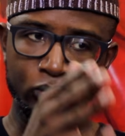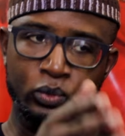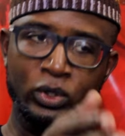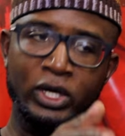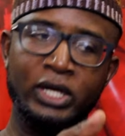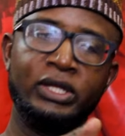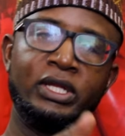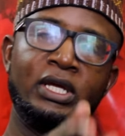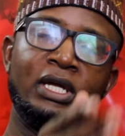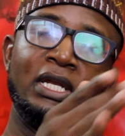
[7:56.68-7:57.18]

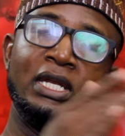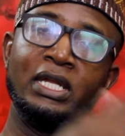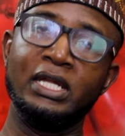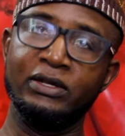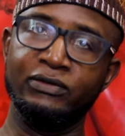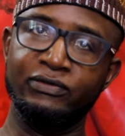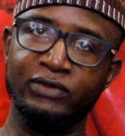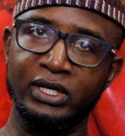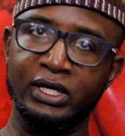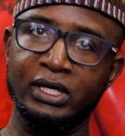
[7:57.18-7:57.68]

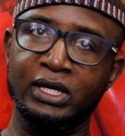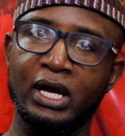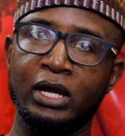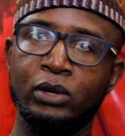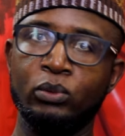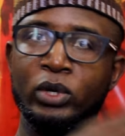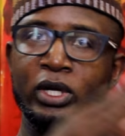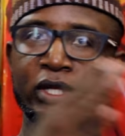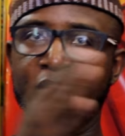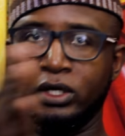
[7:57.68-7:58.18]
leaving
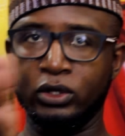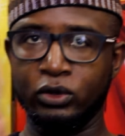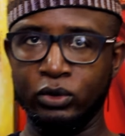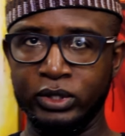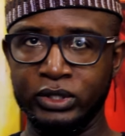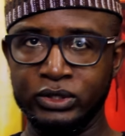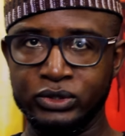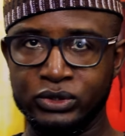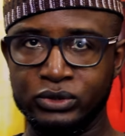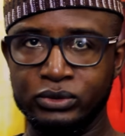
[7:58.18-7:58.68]
and where they're
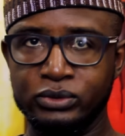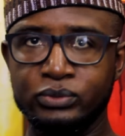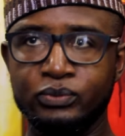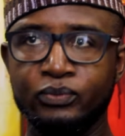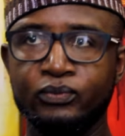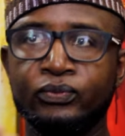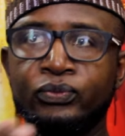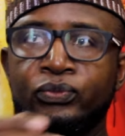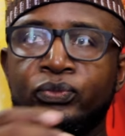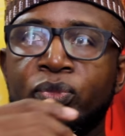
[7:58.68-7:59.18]
going to.
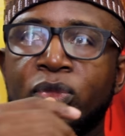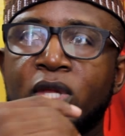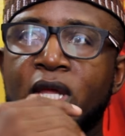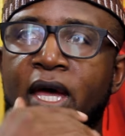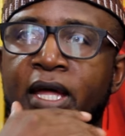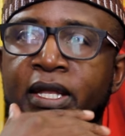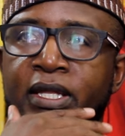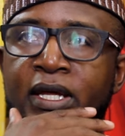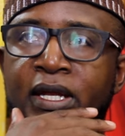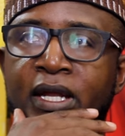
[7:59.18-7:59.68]

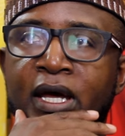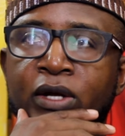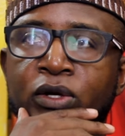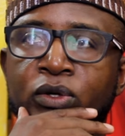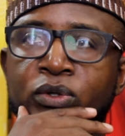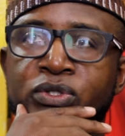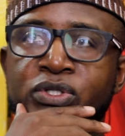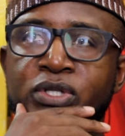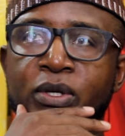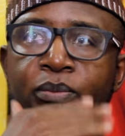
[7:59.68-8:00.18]
And then I
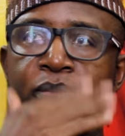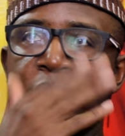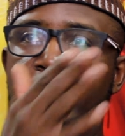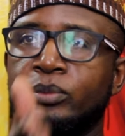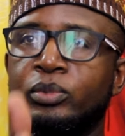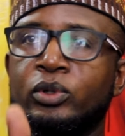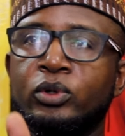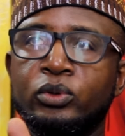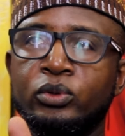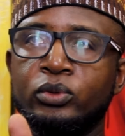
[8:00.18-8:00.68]
know some
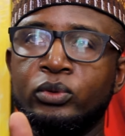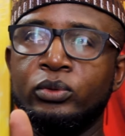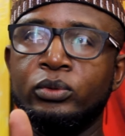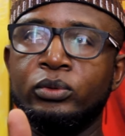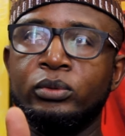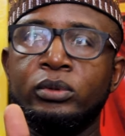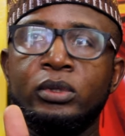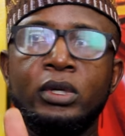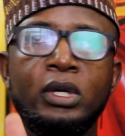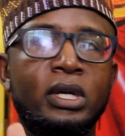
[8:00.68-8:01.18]
people
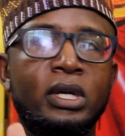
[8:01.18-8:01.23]
who